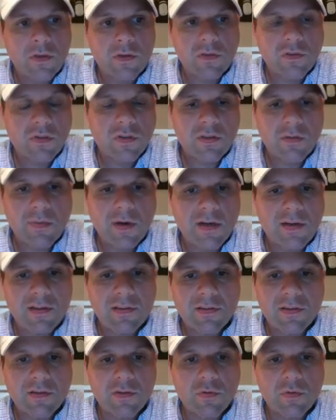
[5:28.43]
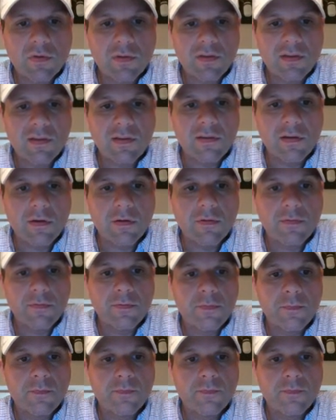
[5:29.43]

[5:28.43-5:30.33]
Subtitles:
just about anything you can think of.